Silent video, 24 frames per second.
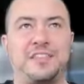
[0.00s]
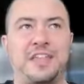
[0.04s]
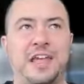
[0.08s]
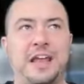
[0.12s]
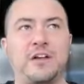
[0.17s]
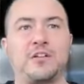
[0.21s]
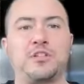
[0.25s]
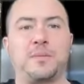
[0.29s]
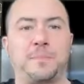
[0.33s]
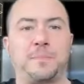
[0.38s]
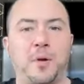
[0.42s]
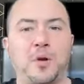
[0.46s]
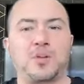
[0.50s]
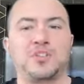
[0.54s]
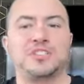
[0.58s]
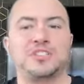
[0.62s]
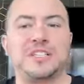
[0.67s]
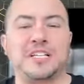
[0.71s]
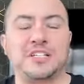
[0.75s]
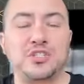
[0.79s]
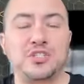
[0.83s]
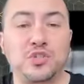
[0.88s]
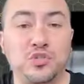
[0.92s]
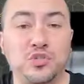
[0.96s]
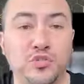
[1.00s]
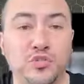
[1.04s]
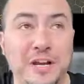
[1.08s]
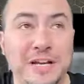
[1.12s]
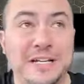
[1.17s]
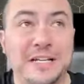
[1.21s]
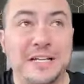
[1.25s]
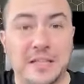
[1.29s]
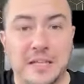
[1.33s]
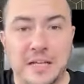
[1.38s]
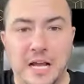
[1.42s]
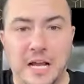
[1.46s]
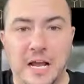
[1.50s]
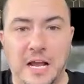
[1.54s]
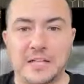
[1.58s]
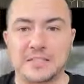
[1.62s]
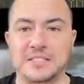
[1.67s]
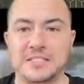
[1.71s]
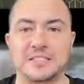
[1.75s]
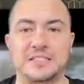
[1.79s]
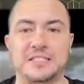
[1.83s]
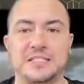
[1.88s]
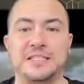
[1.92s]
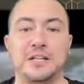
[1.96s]
They're the person that's creating the
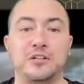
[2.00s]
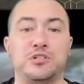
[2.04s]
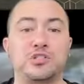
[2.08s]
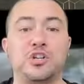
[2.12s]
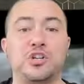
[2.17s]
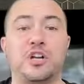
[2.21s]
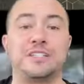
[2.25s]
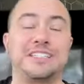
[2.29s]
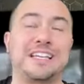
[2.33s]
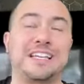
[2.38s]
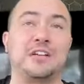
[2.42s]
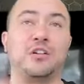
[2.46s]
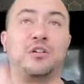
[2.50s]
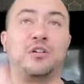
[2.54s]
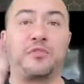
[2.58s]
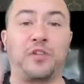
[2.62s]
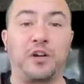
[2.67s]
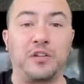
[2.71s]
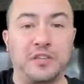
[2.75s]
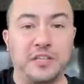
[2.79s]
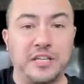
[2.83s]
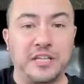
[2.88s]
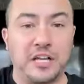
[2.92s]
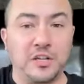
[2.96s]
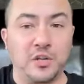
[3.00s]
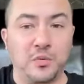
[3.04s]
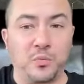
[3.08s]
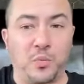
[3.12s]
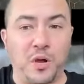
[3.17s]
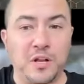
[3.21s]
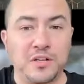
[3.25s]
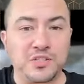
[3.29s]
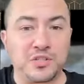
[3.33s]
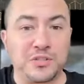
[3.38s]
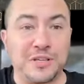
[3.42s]
content and they're trying to get over on the other one.